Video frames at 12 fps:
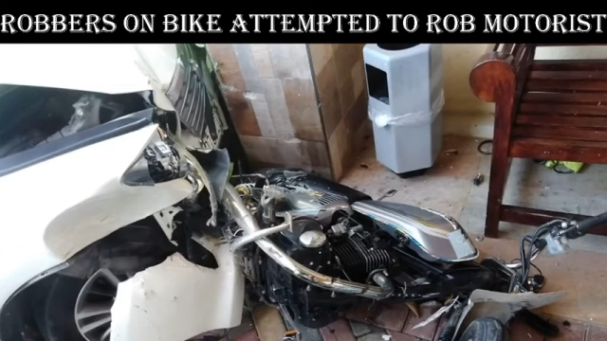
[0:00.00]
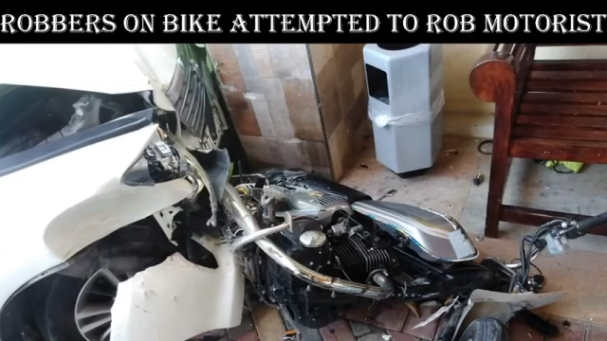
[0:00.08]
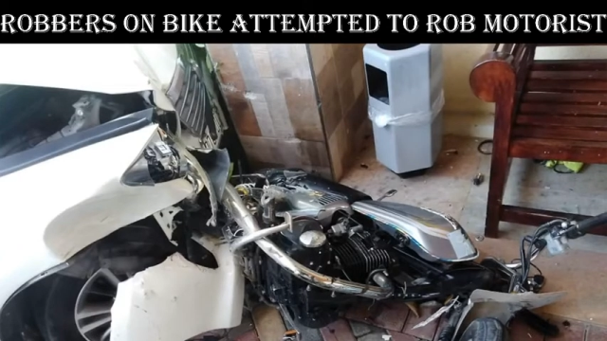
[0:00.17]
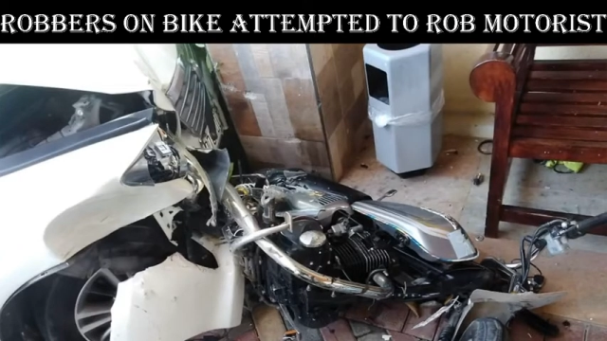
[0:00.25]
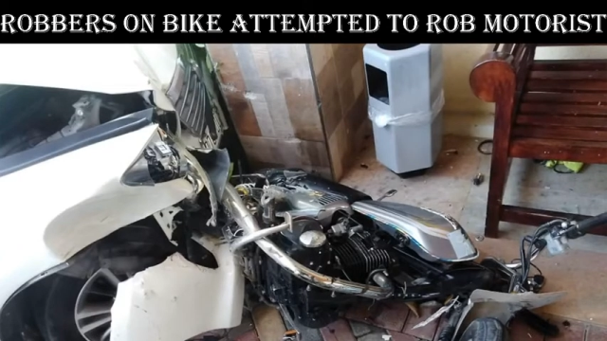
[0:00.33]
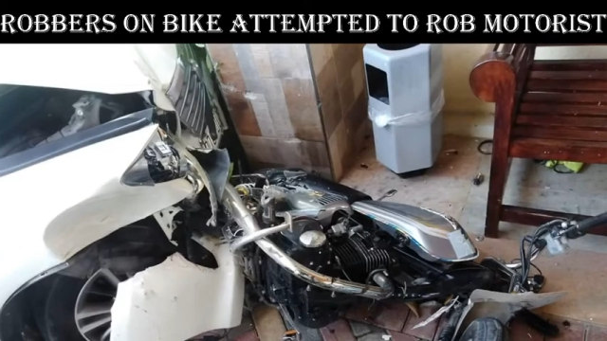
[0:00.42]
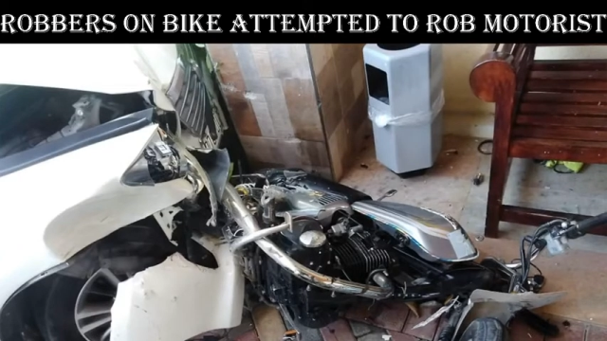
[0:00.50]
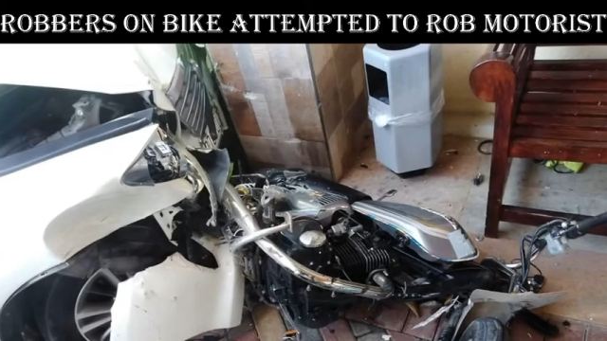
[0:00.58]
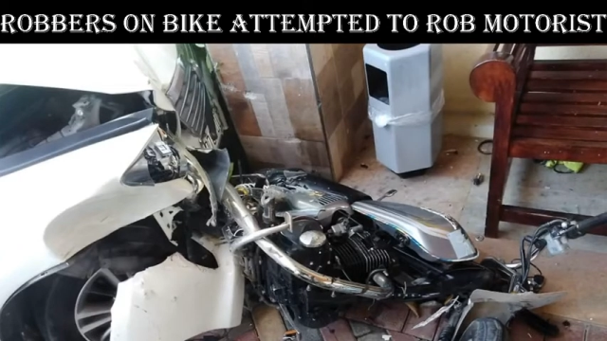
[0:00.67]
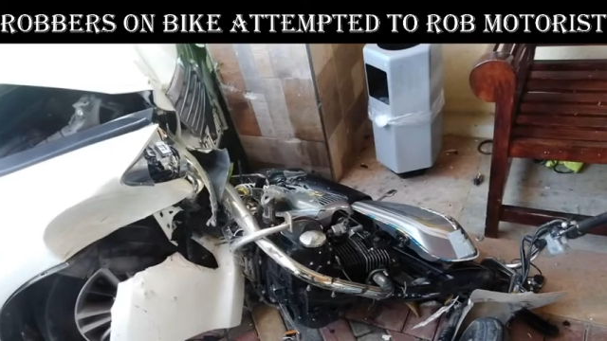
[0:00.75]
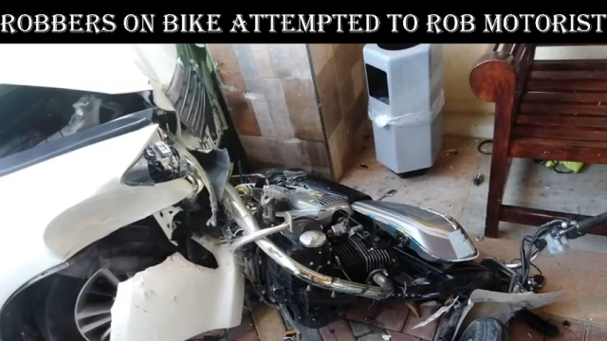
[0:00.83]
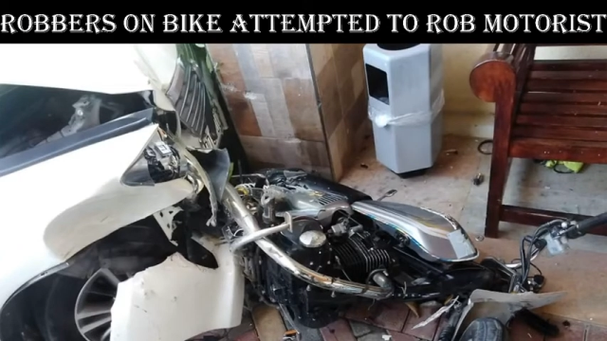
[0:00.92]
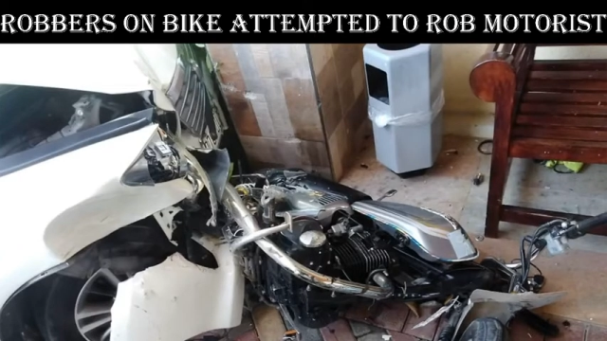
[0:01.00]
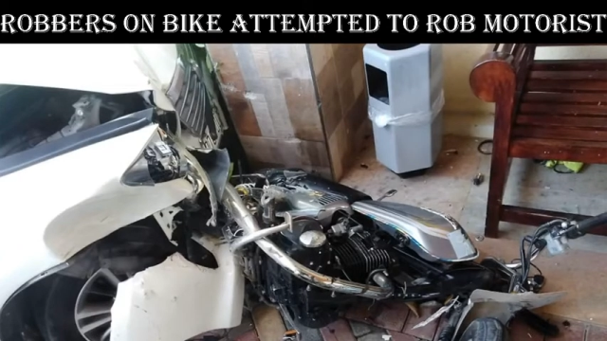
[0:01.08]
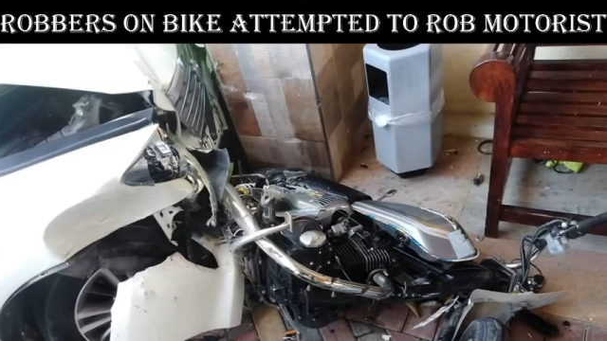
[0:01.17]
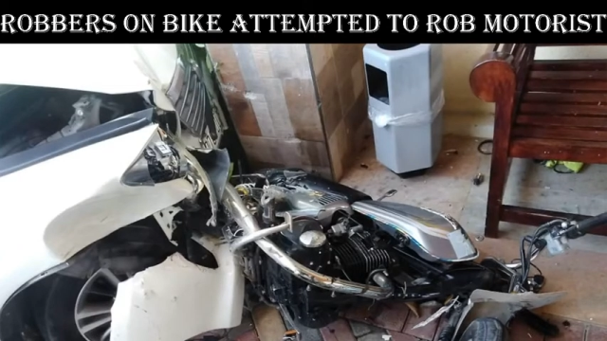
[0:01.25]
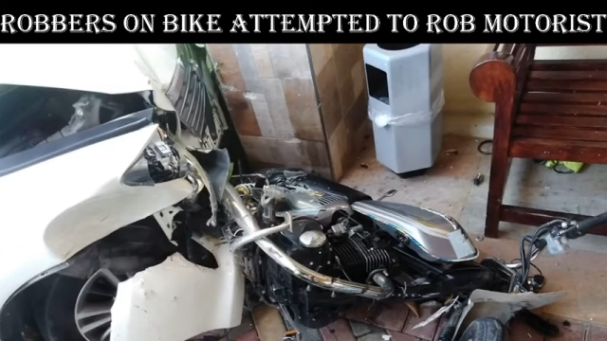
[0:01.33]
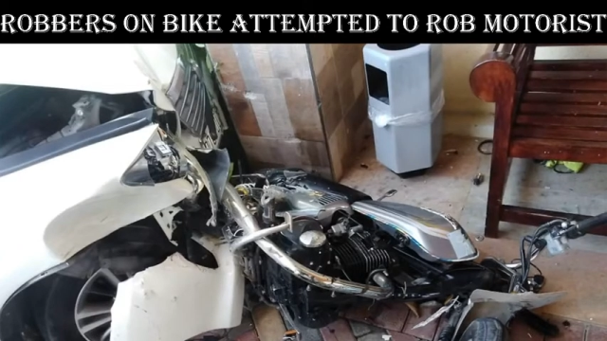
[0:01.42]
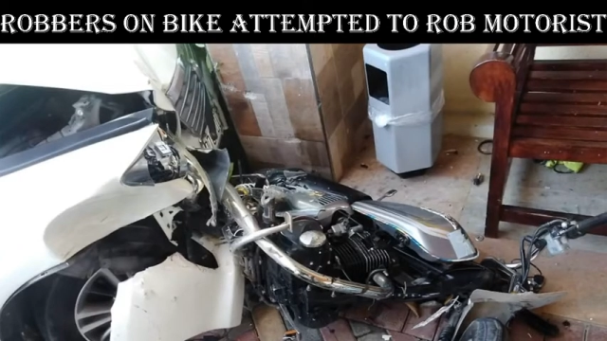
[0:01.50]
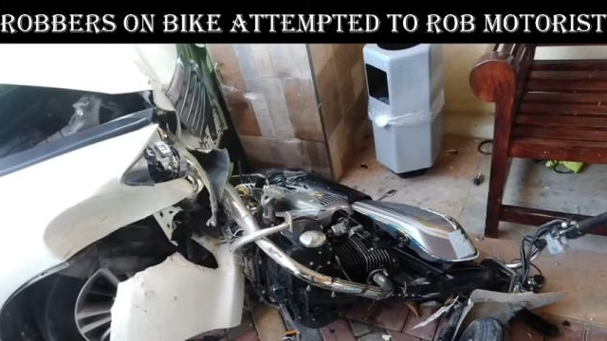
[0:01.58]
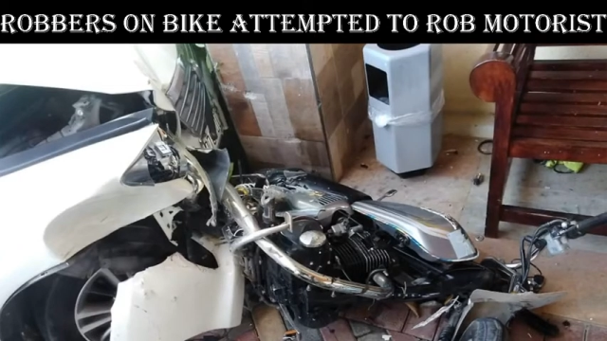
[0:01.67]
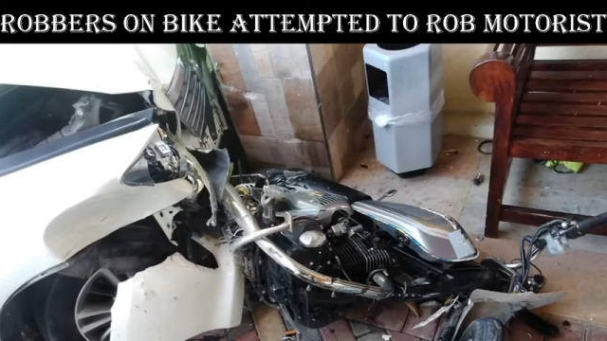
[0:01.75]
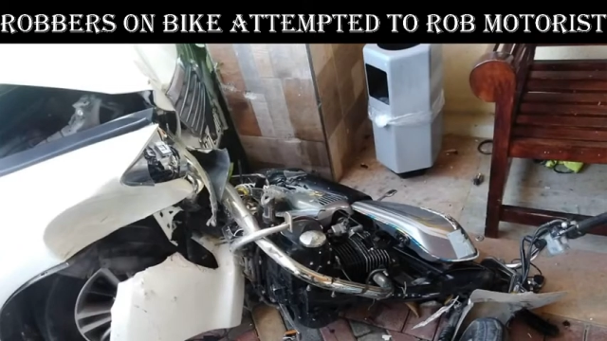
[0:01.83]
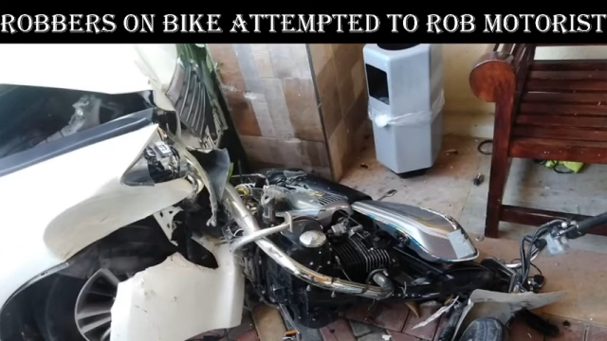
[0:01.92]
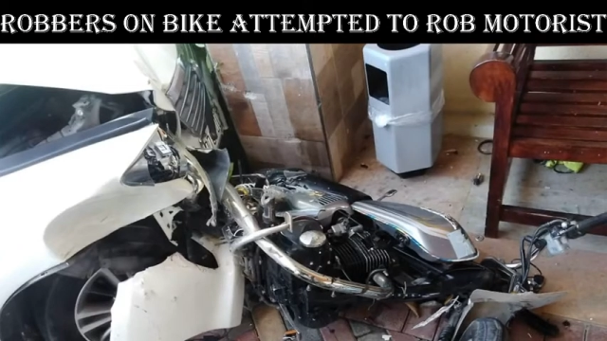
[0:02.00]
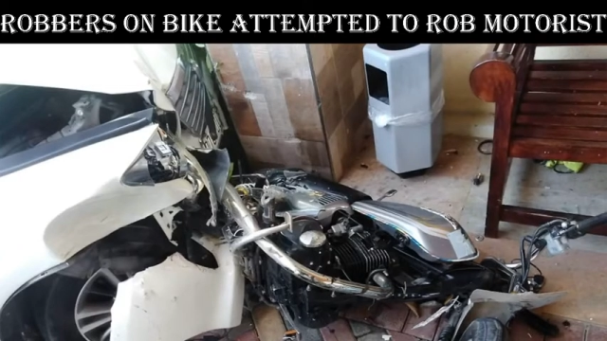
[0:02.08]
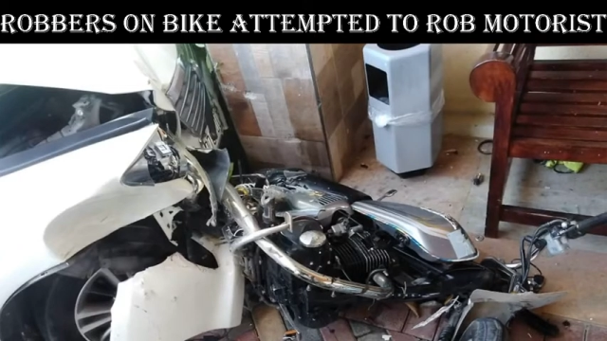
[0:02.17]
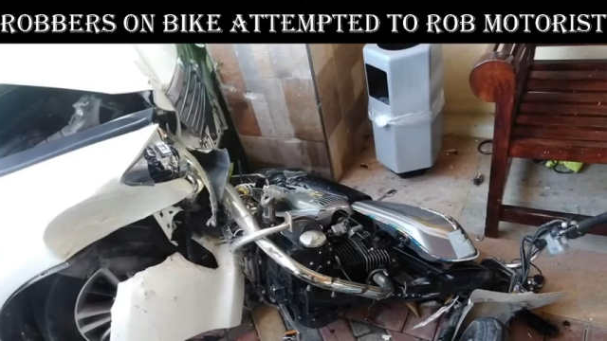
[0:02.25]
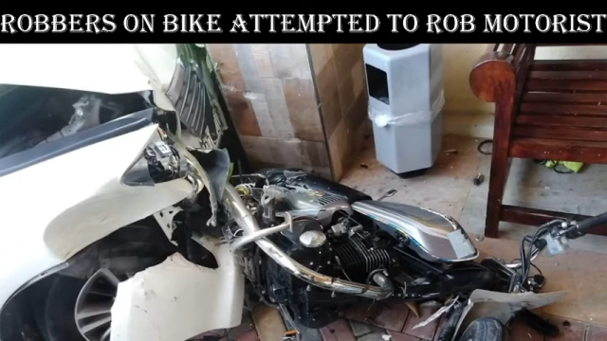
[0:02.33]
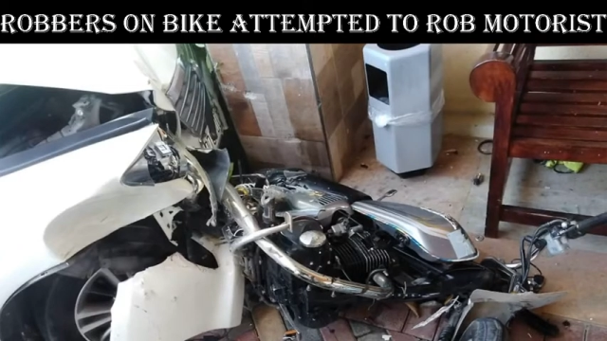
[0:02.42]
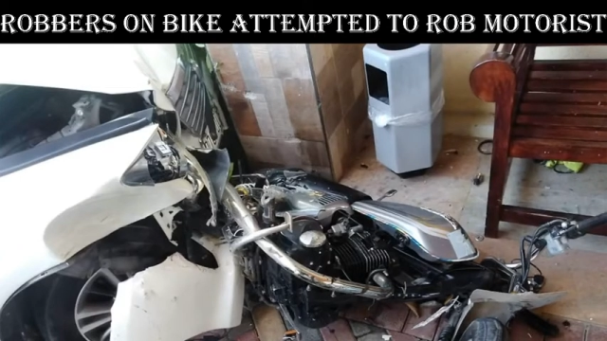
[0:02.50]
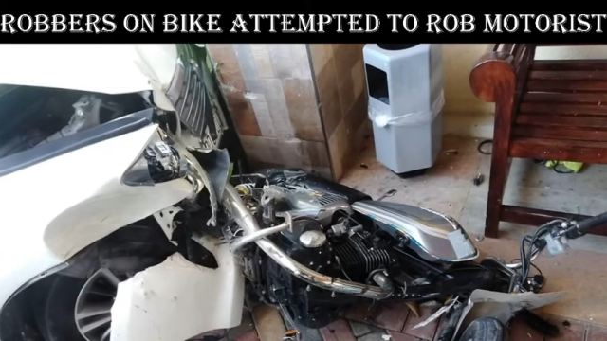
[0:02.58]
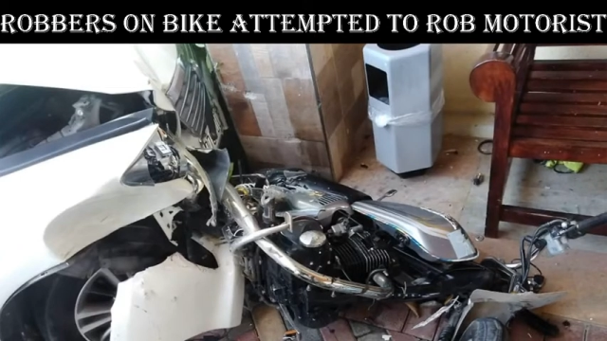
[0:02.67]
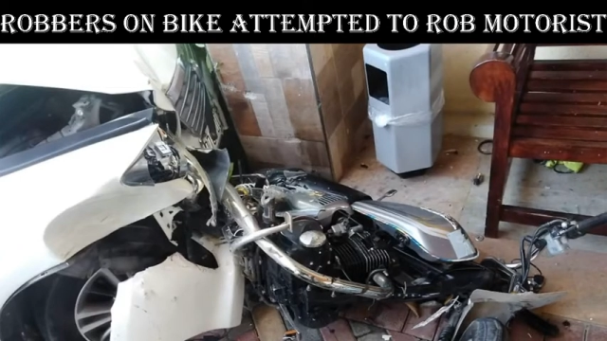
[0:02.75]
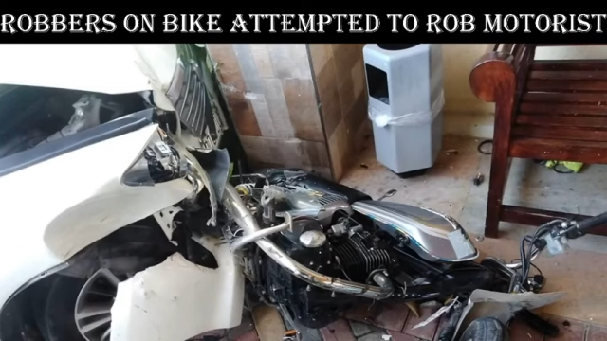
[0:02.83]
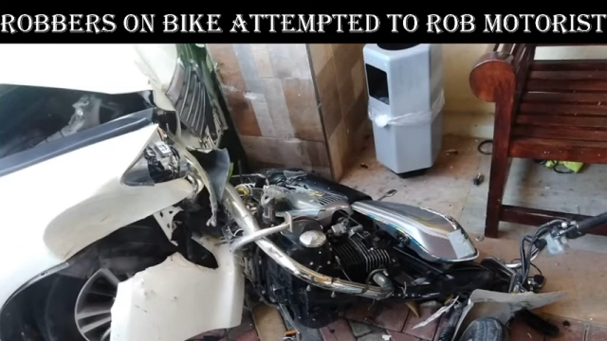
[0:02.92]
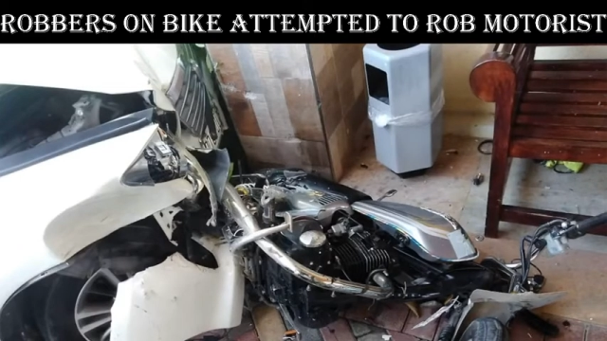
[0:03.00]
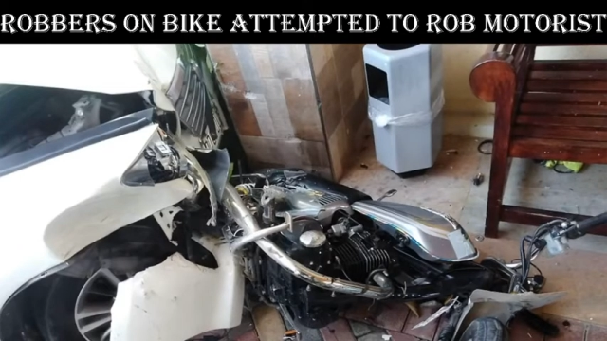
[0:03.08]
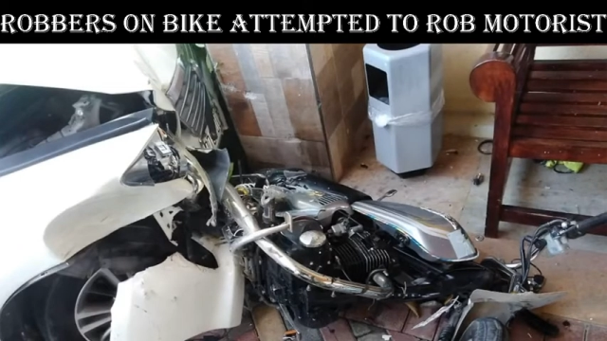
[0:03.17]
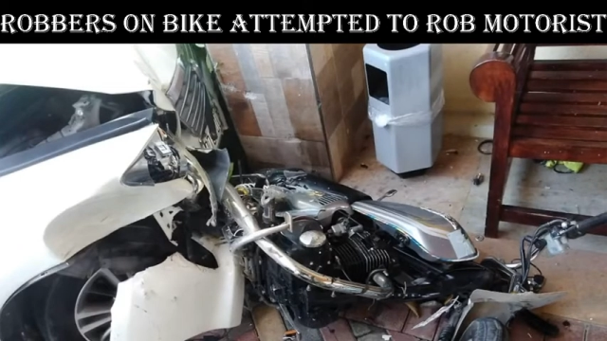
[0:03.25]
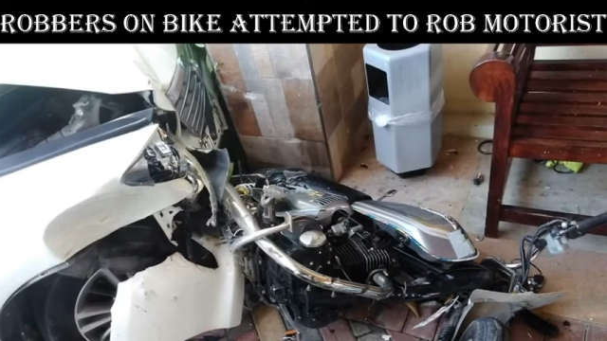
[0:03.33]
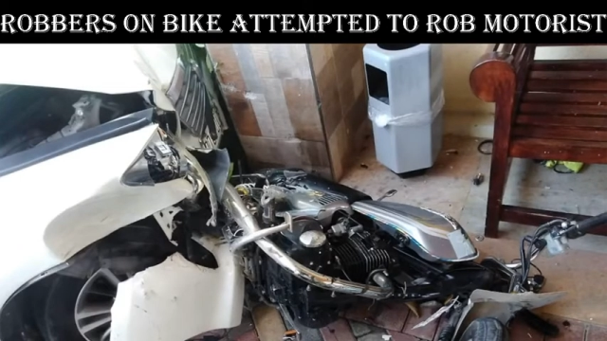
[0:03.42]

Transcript: [unreadable: no face in view]